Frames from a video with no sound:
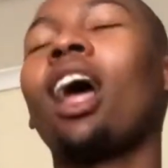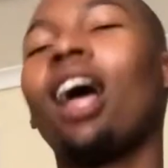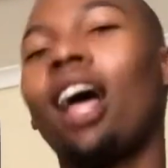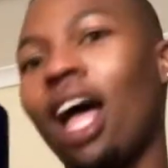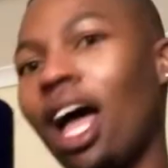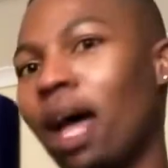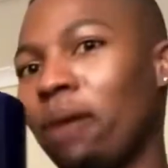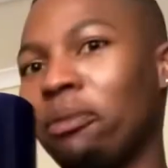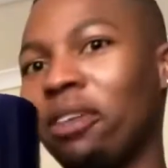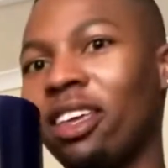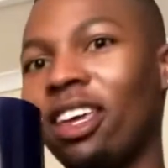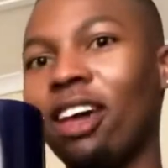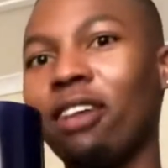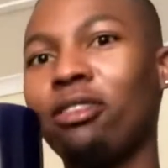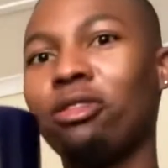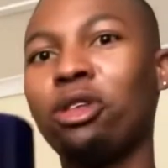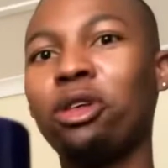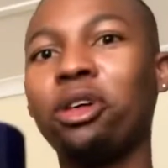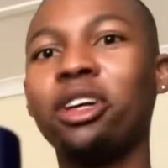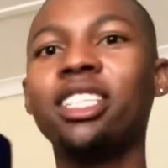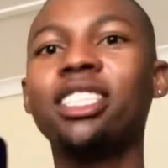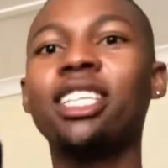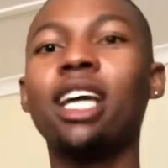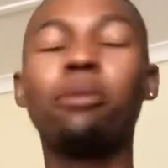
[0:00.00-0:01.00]
I'm here for
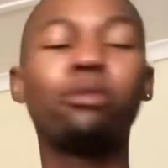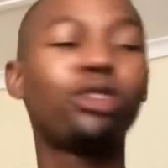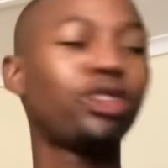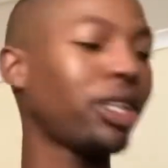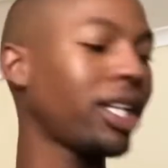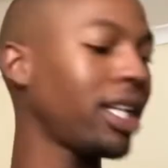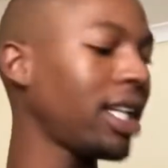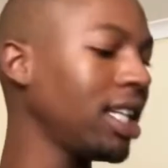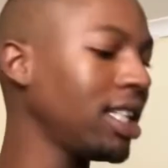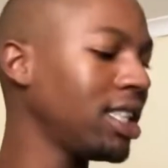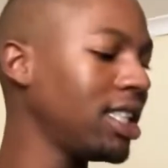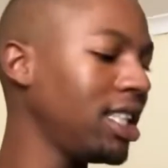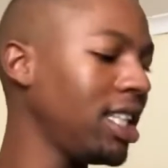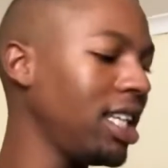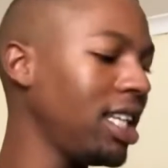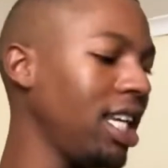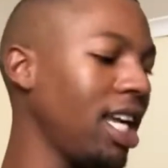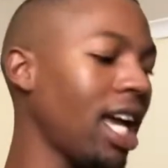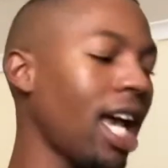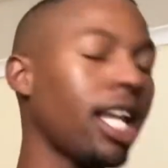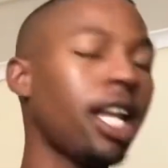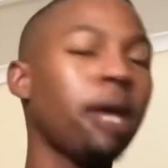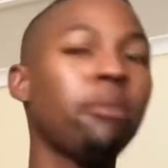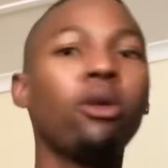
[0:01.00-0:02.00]
it. I'm drinking tea
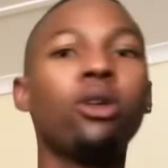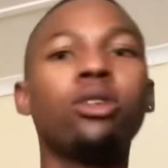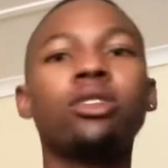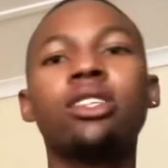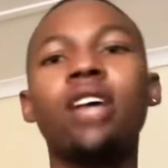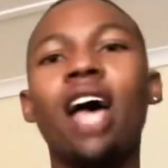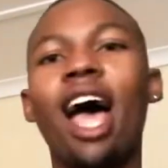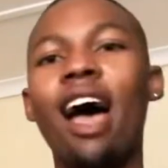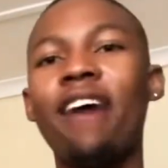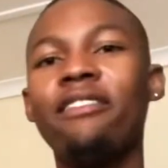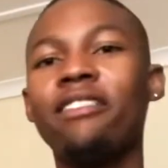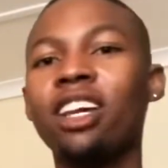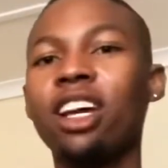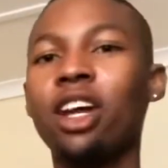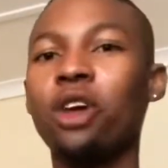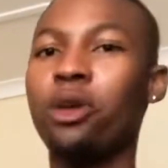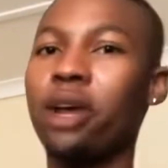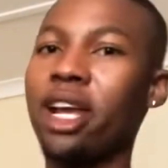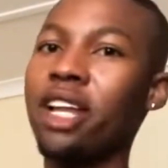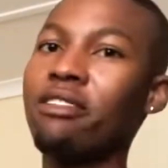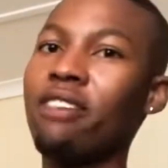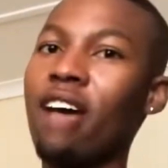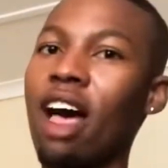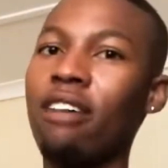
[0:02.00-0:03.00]
and I'm also having a
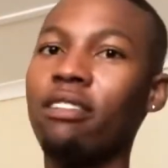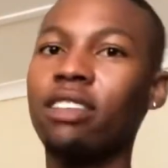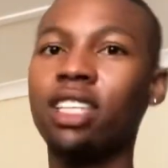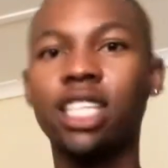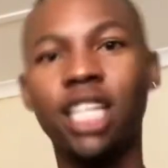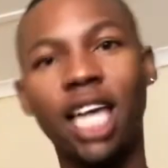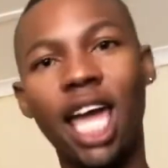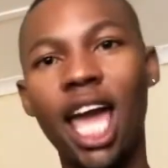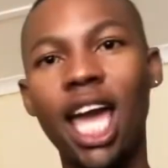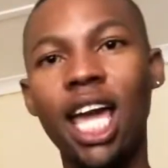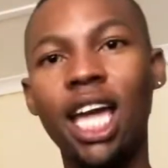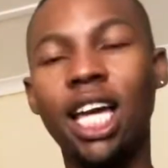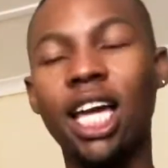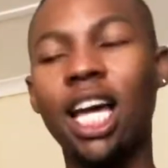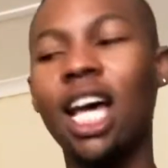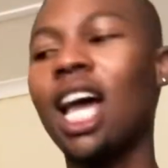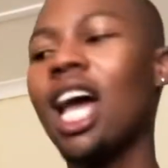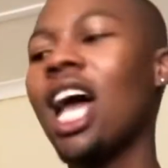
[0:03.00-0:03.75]
red velvet cake.